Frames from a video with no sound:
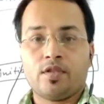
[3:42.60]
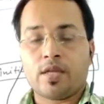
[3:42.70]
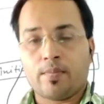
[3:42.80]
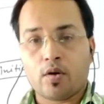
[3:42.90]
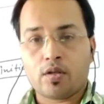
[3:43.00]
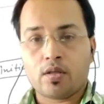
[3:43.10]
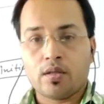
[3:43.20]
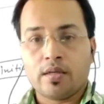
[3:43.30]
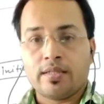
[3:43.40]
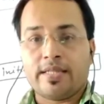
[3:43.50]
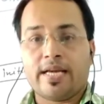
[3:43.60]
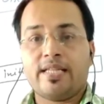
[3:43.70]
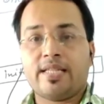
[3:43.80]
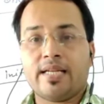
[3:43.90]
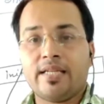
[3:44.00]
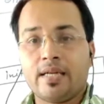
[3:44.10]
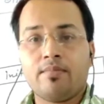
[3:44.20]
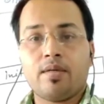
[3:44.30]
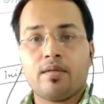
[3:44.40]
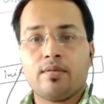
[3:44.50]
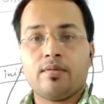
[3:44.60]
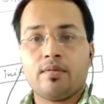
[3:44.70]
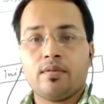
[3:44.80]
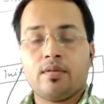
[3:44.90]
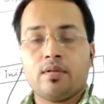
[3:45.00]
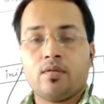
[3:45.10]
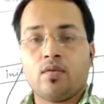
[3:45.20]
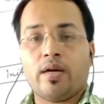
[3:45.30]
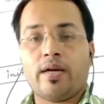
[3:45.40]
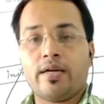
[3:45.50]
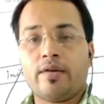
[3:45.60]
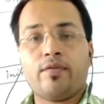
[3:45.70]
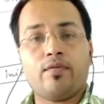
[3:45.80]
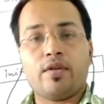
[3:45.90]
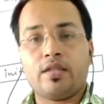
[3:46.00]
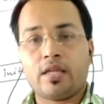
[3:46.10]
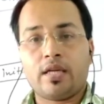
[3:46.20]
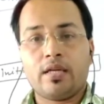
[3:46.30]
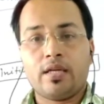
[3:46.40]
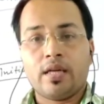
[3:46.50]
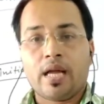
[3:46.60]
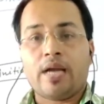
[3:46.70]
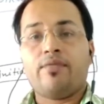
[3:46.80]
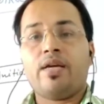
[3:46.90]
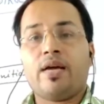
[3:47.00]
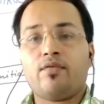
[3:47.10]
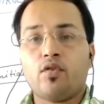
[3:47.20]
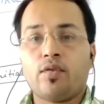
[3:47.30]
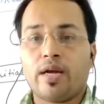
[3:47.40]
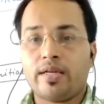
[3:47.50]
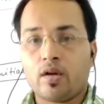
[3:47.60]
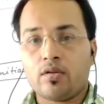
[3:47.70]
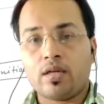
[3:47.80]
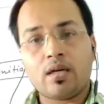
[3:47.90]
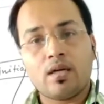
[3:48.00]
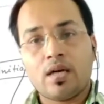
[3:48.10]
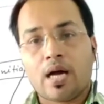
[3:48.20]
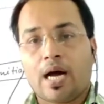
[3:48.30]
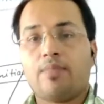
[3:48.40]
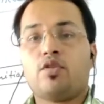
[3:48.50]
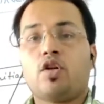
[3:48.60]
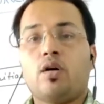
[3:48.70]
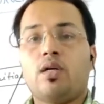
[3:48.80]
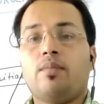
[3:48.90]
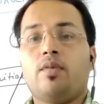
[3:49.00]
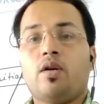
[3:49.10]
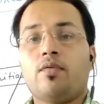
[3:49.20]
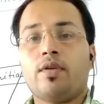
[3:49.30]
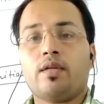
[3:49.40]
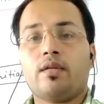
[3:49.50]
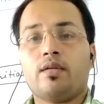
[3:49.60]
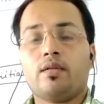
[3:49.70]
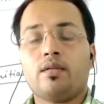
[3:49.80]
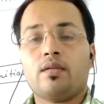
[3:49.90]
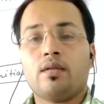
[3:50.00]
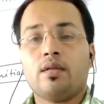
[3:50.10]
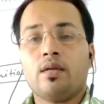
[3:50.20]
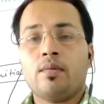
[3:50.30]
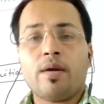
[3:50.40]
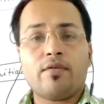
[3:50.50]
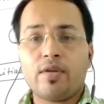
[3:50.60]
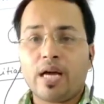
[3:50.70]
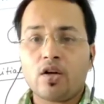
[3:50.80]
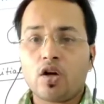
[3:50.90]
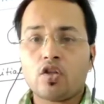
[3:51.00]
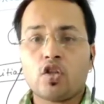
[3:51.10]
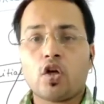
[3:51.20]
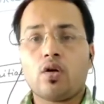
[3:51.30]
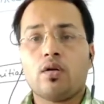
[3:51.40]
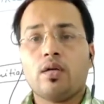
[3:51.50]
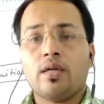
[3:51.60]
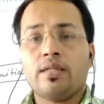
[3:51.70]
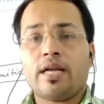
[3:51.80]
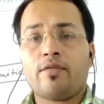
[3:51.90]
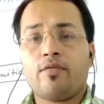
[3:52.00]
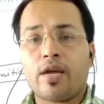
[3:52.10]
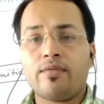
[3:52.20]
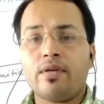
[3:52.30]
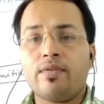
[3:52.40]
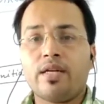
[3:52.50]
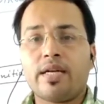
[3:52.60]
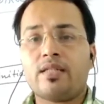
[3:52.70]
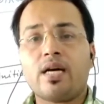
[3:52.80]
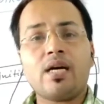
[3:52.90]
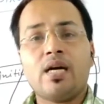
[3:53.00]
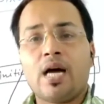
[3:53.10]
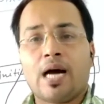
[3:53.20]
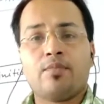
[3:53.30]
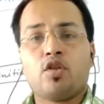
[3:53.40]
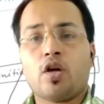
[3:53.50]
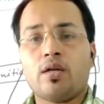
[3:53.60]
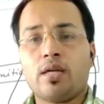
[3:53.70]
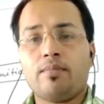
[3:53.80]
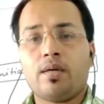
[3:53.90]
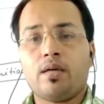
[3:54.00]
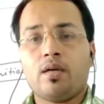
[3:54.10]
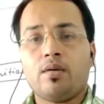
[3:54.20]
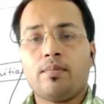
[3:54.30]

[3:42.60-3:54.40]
Suppose there is any number, 153, and we have to find out the Armstrong number of it. But we are not sure that when we will get the Armstrong number